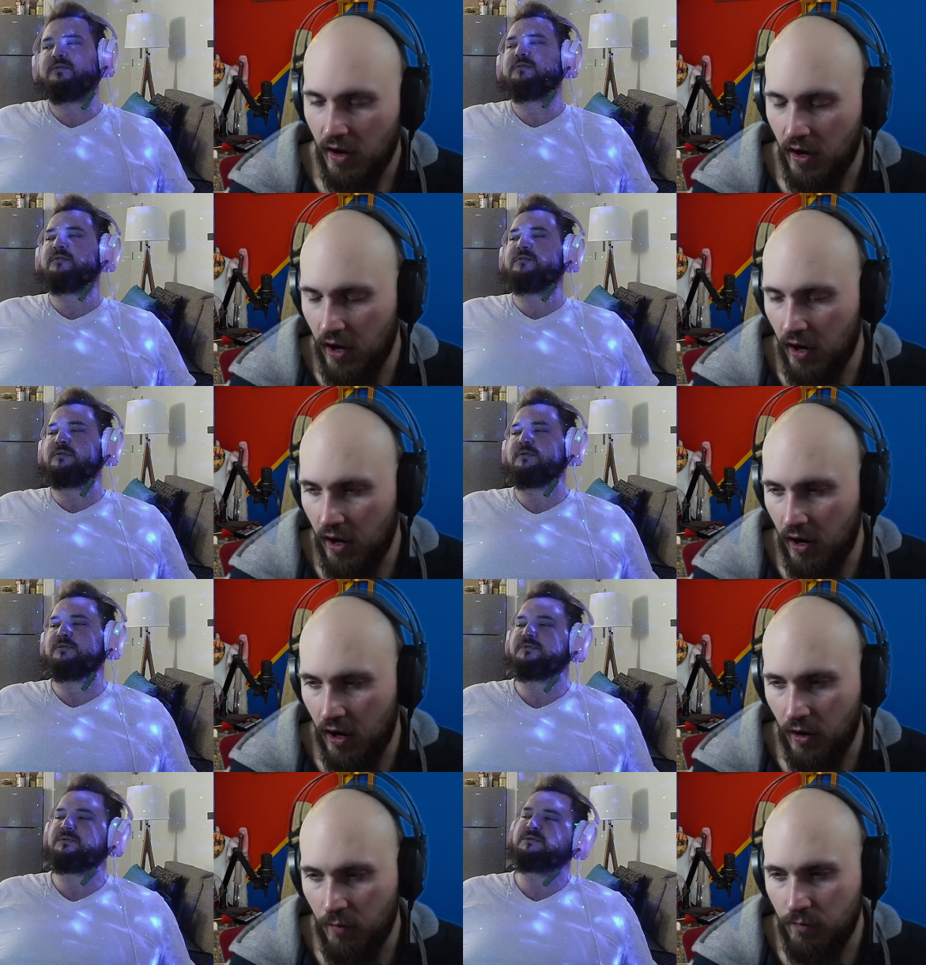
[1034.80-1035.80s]

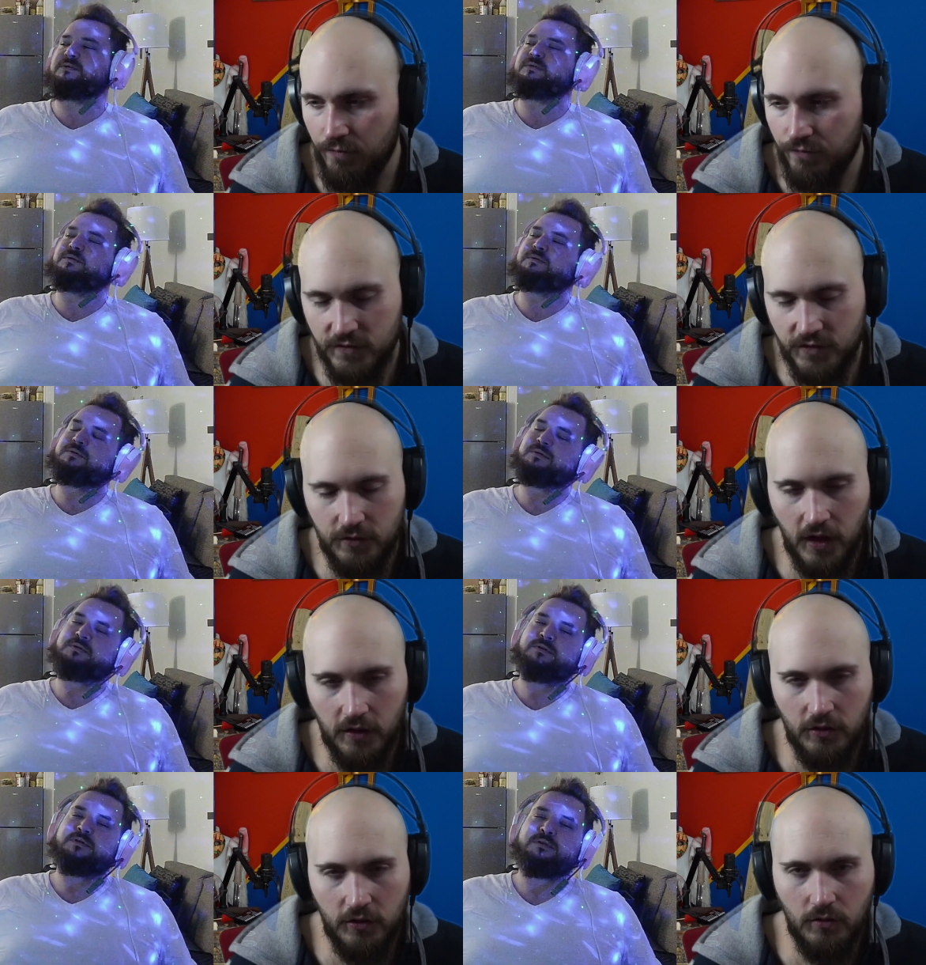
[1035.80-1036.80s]
Speaker 1: um, dude, how
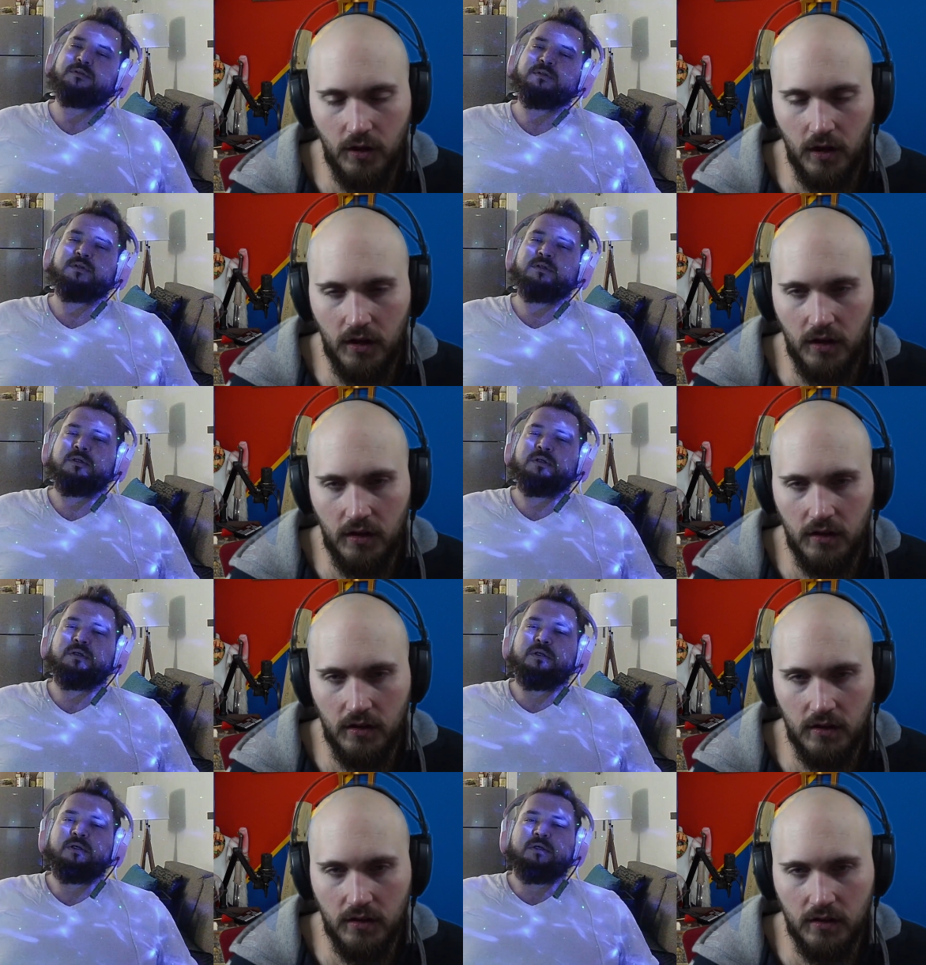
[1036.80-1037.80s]
you uh,
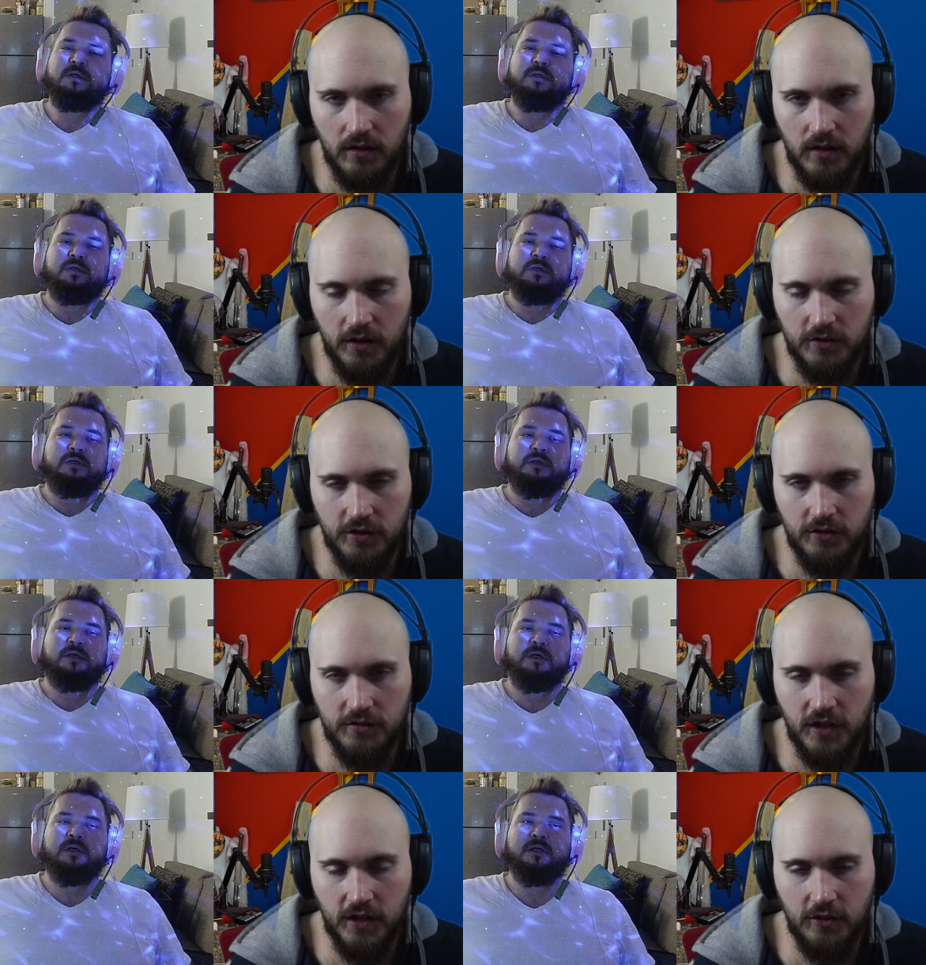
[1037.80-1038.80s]
how you
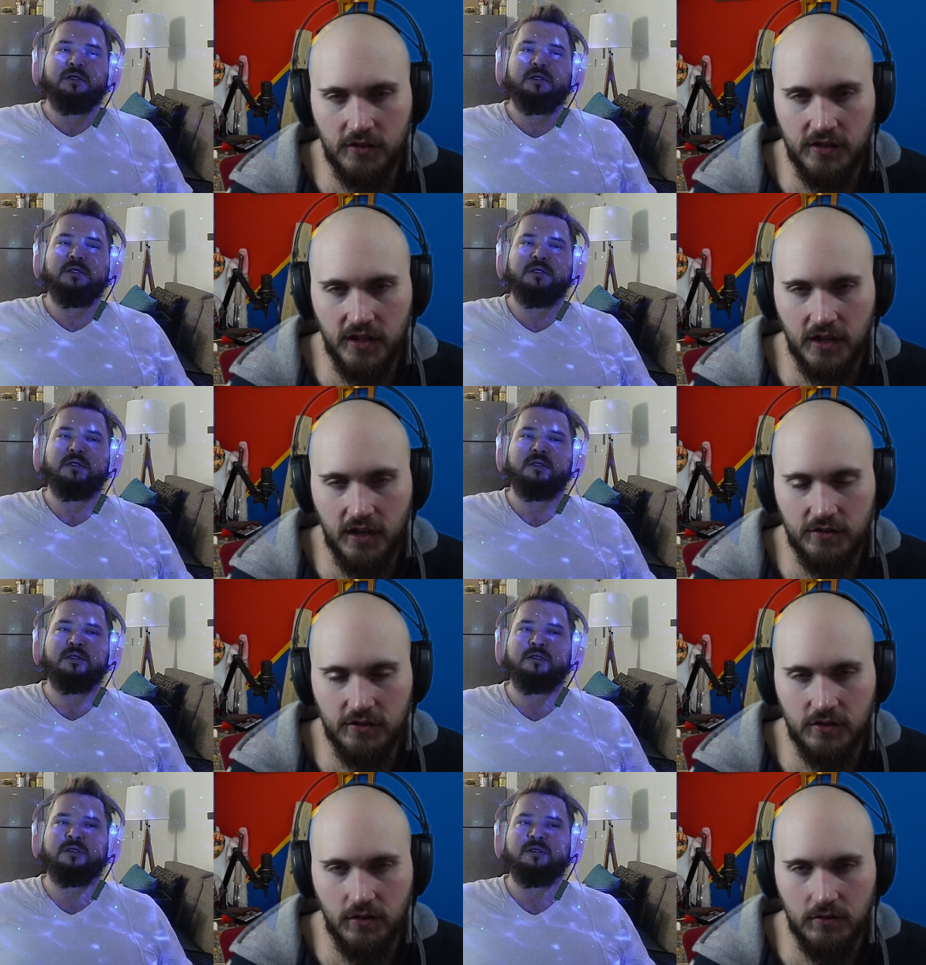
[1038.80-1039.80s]
said you're sick? How's your
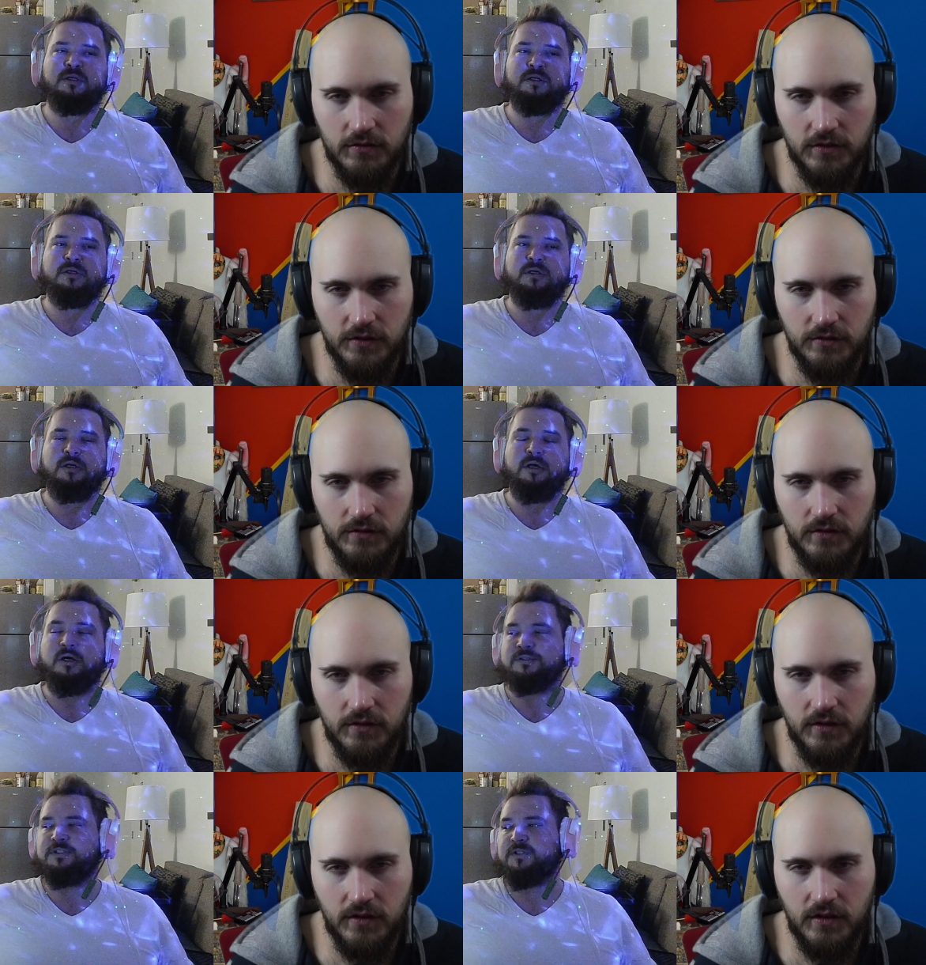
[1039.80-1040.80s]
cold,
Speaker 2: dude?
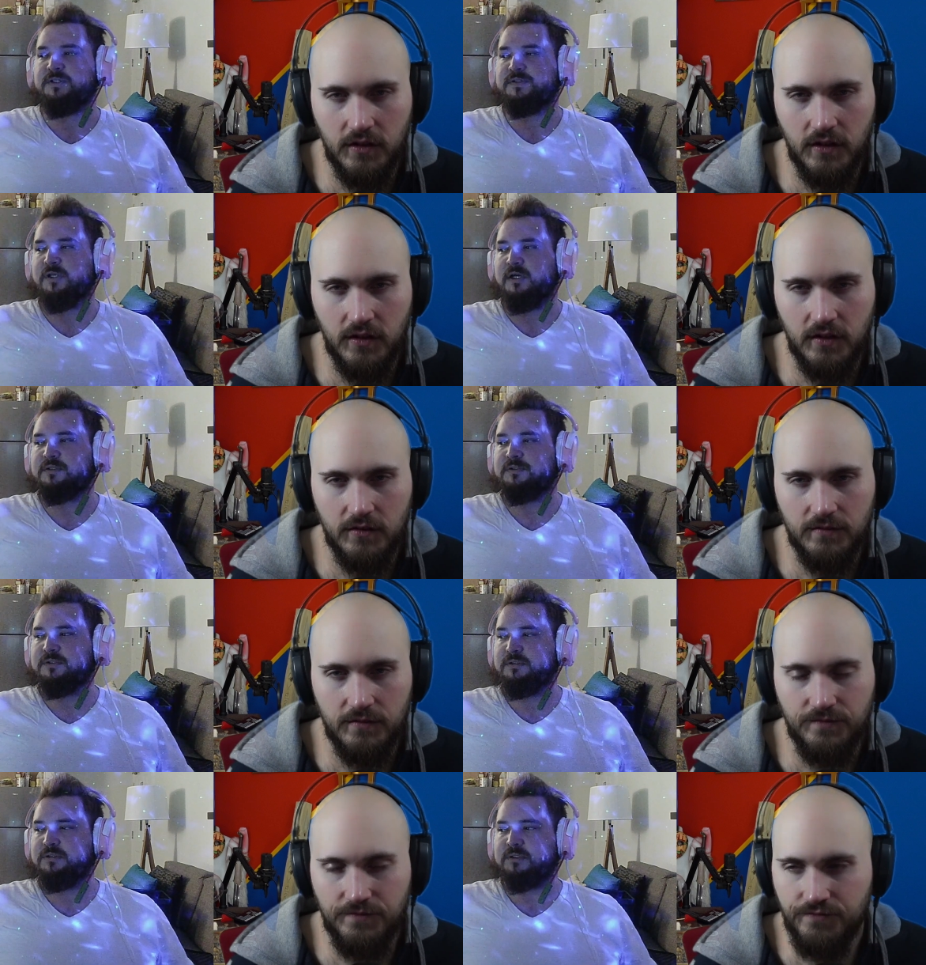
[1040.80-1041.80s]
Oh, dude, it sucks.
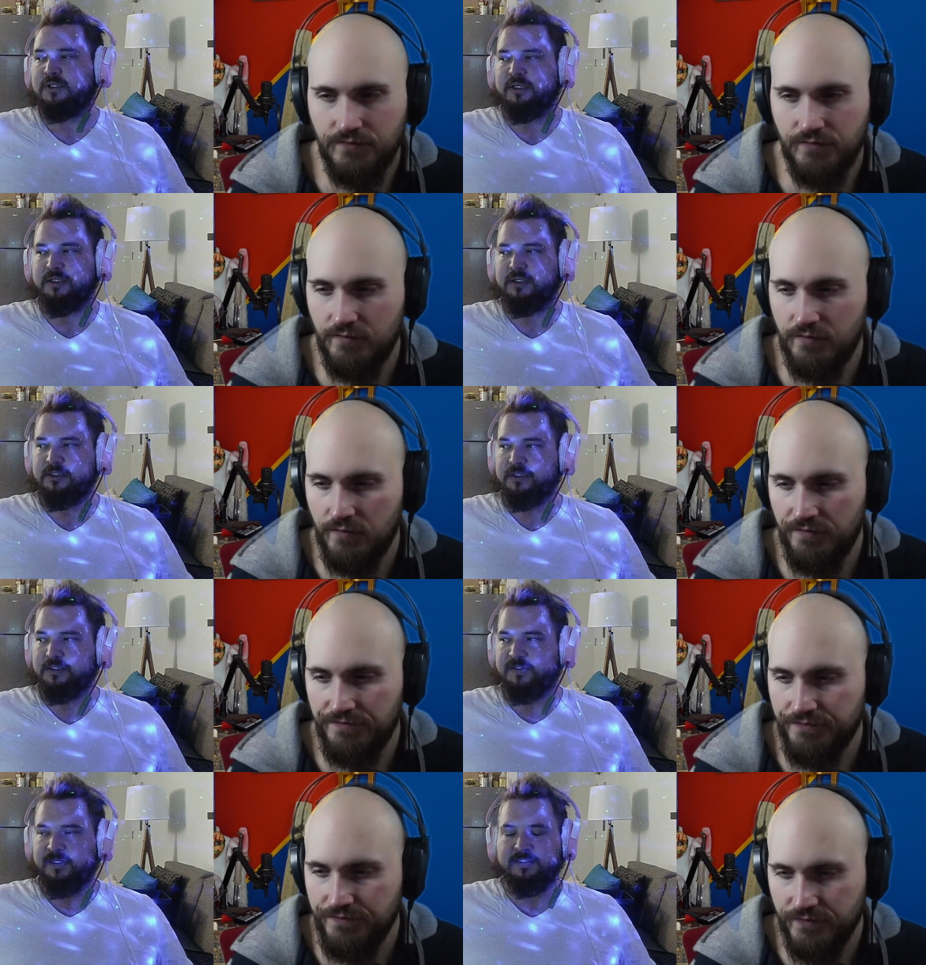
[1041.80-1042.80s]
Like it,
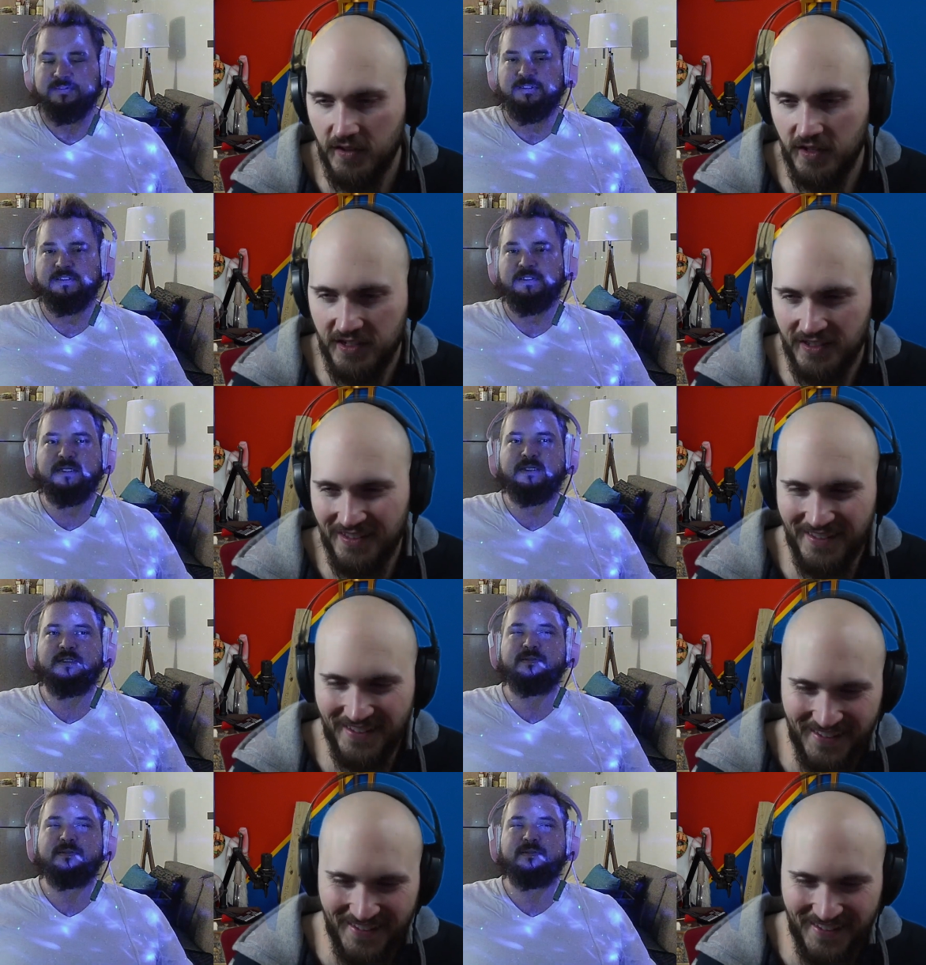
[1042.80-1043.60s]
it's not. it, it,